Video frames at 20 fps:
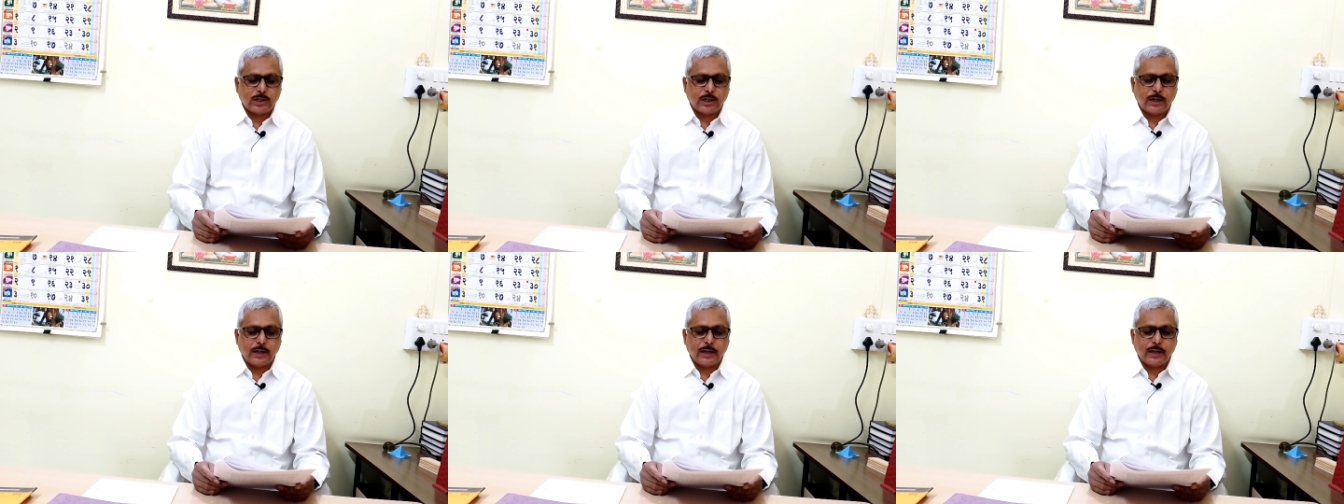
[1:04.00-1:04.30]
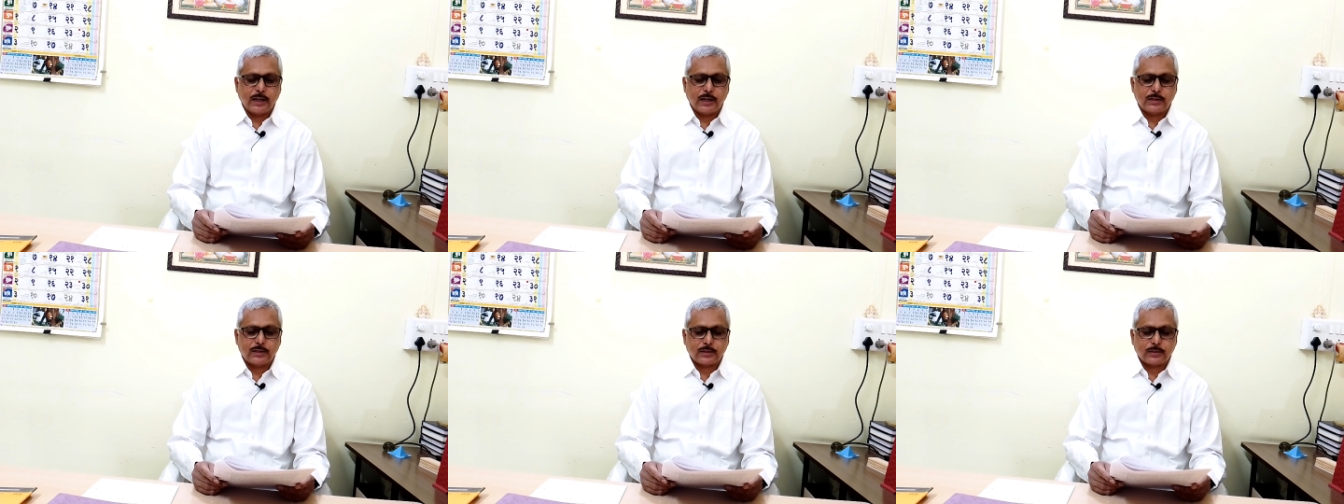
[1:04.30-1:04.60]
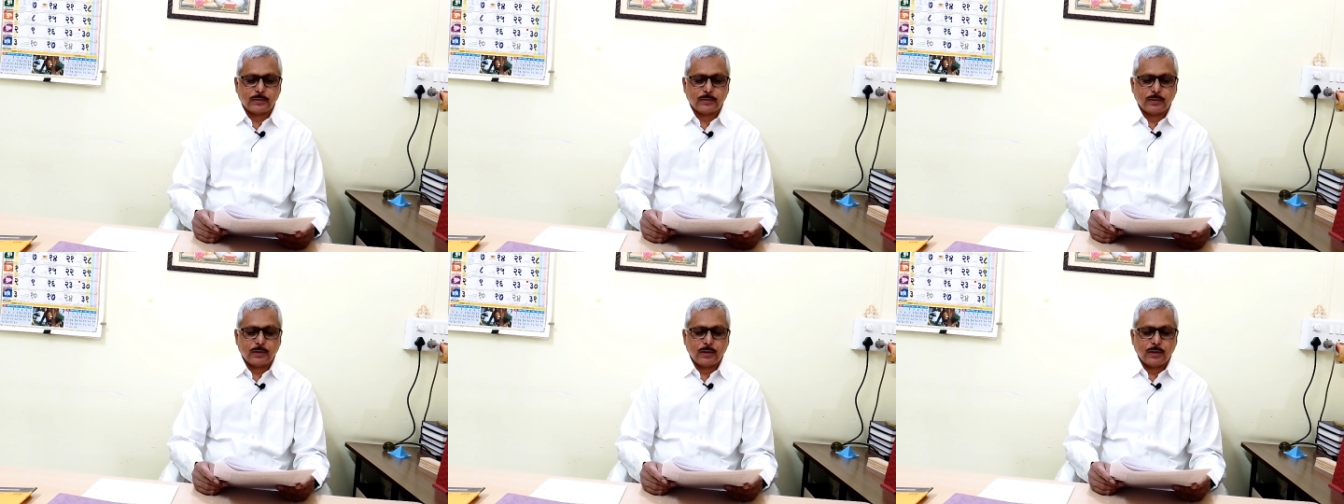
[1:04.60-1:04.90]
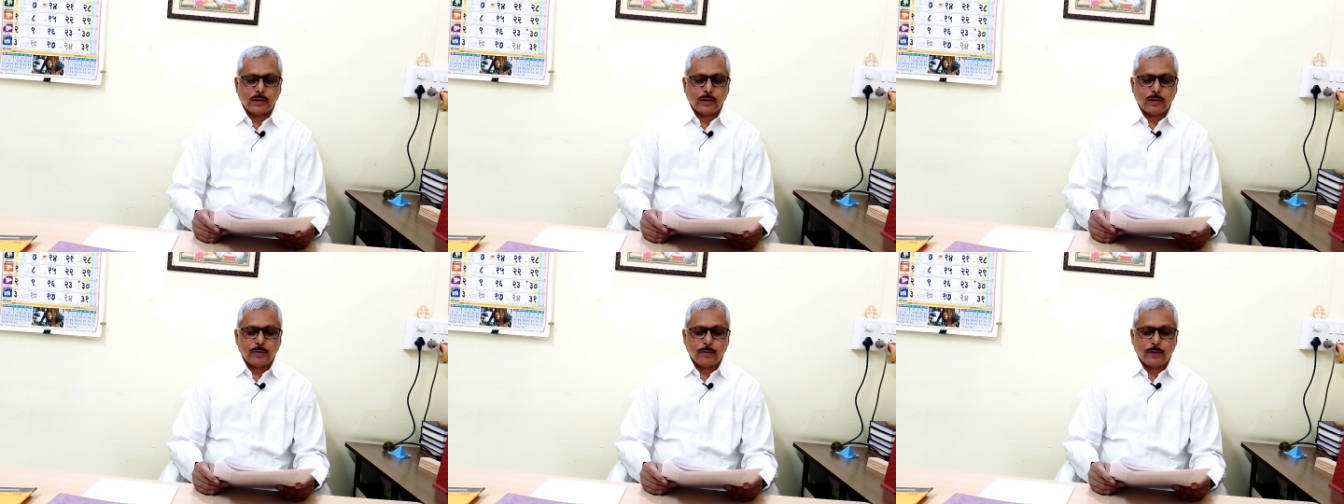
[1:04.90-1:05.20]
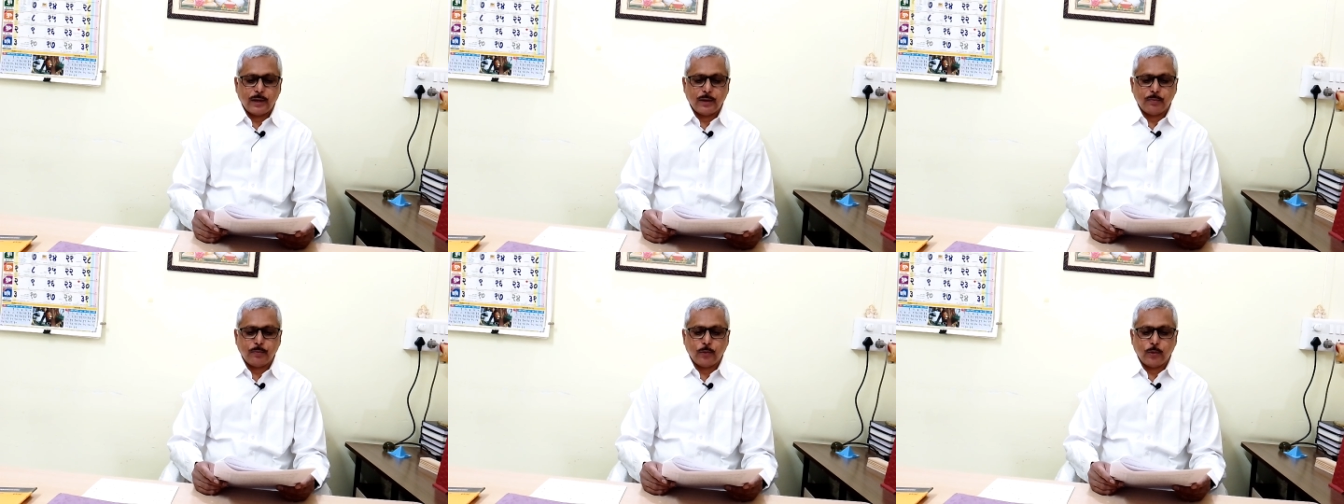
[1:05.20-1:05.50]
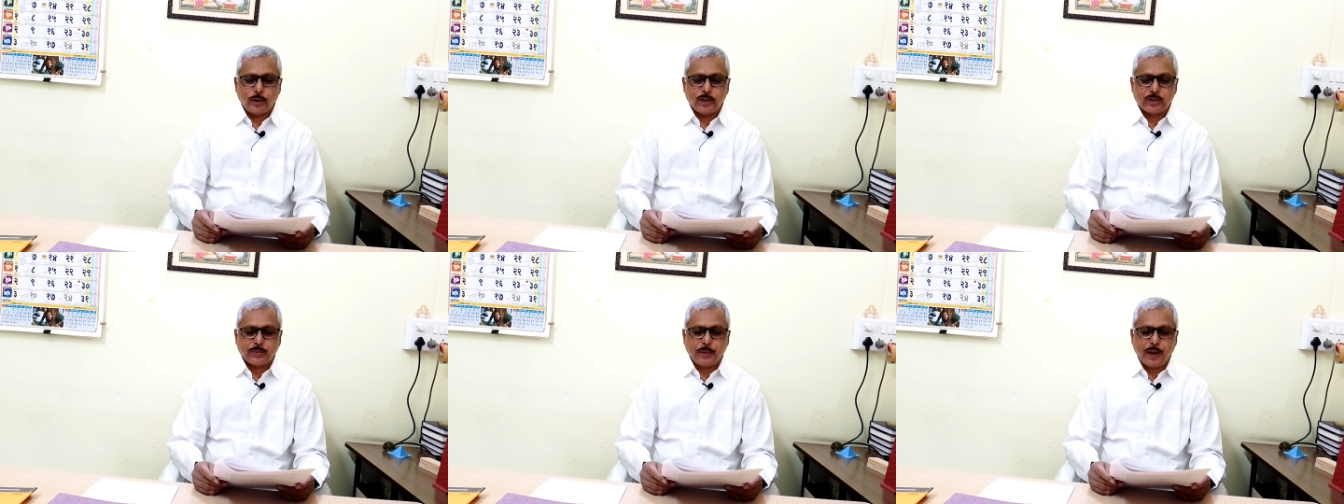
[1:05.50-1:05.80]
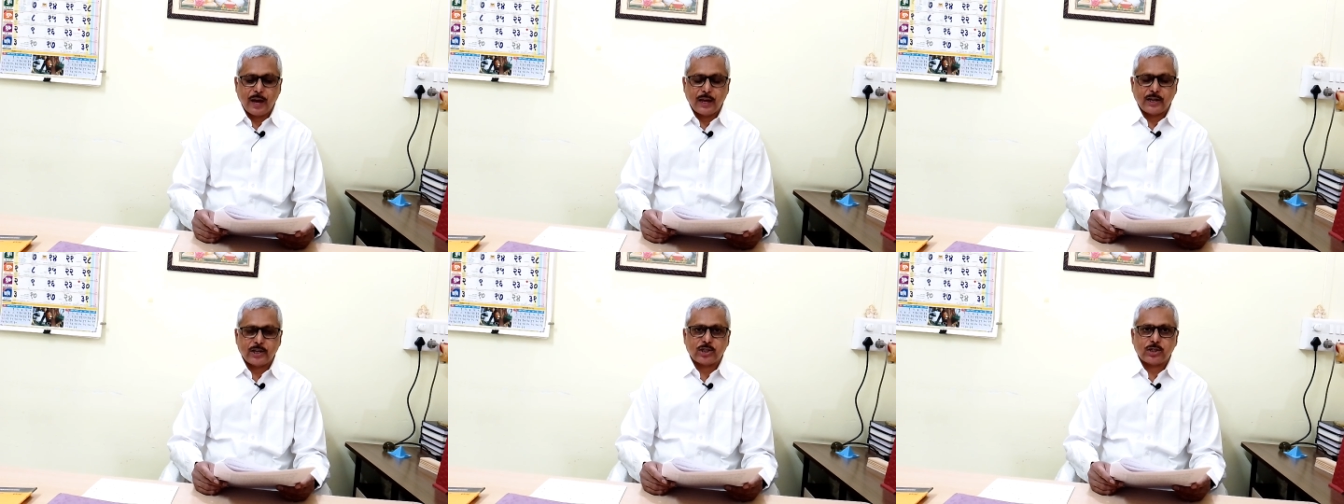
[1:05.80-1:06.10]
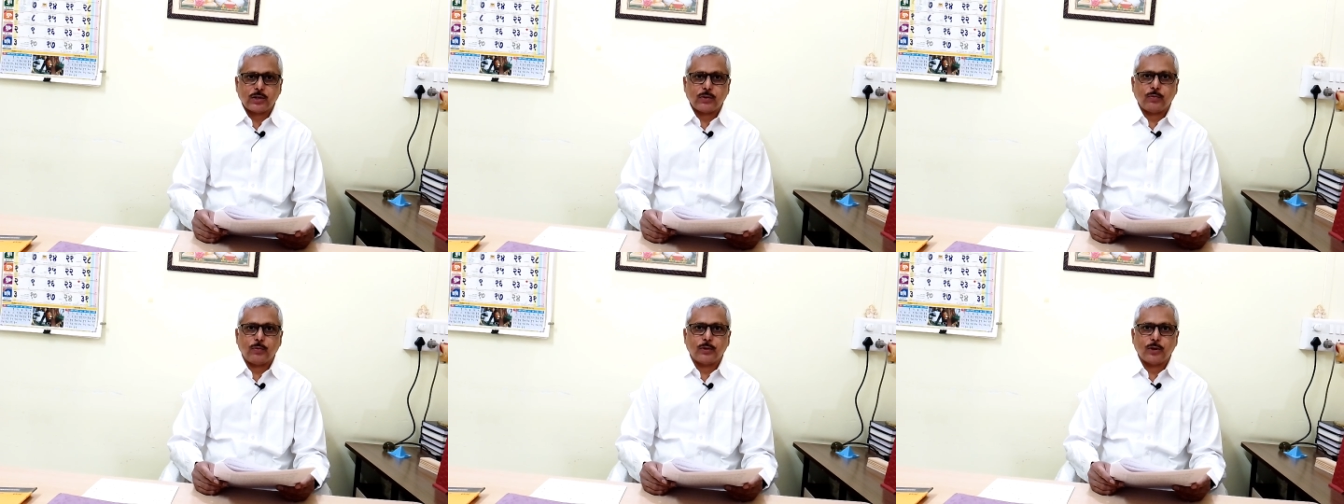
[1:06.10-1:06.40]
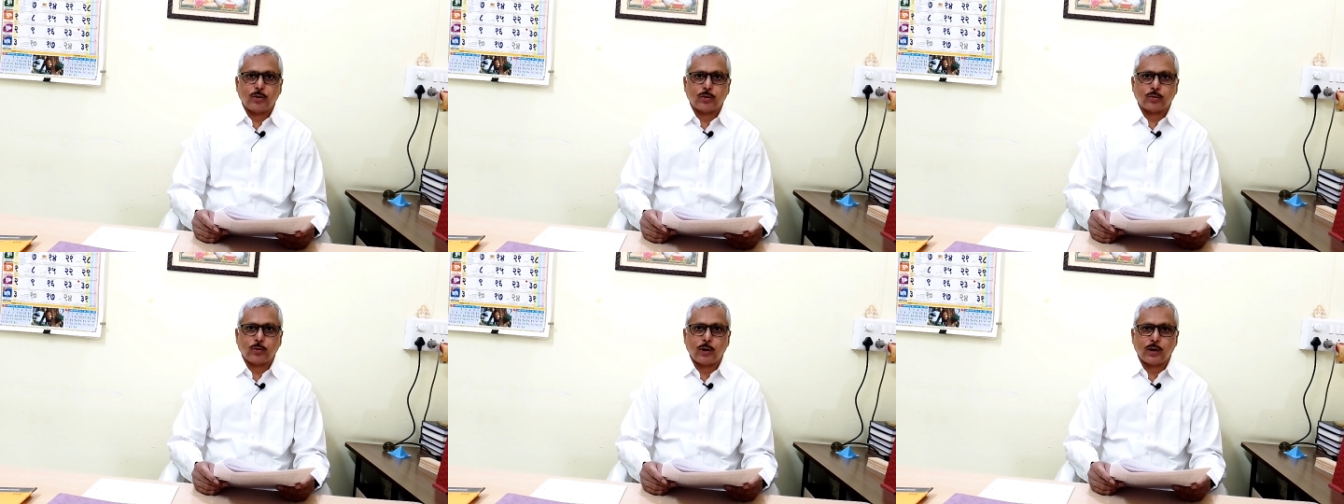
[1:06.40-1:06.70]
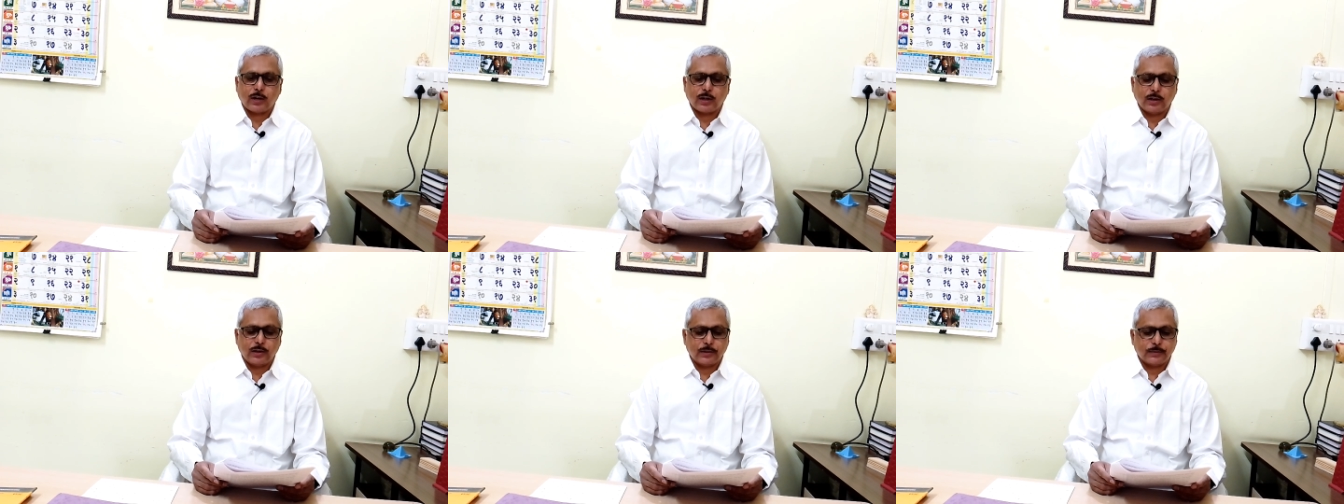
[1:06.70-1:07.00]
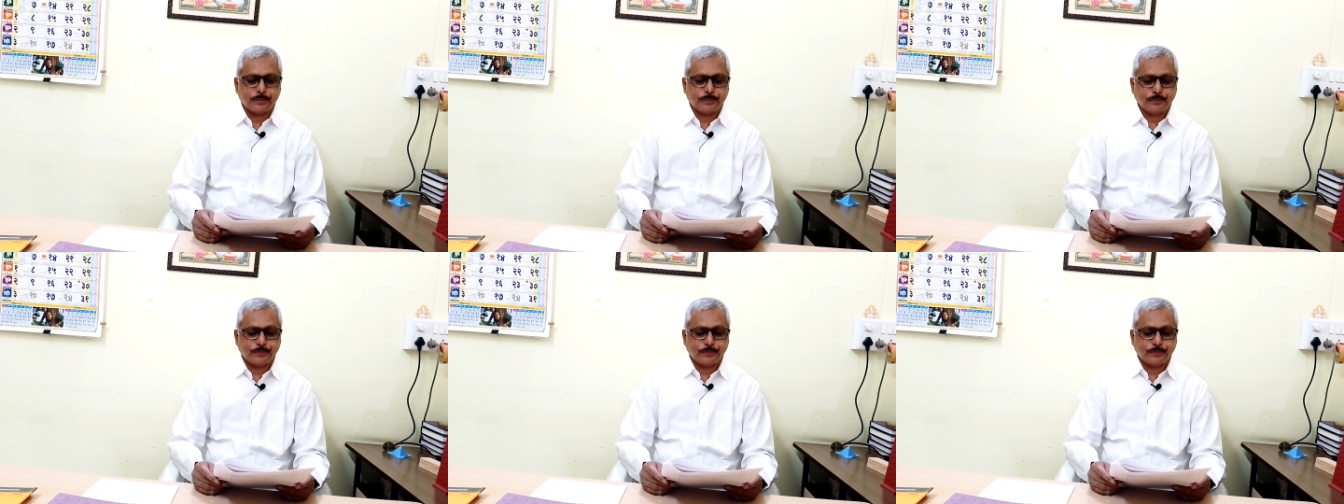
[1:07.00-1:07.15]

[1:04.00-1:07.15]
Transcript: heading is when police may arrest without warrant.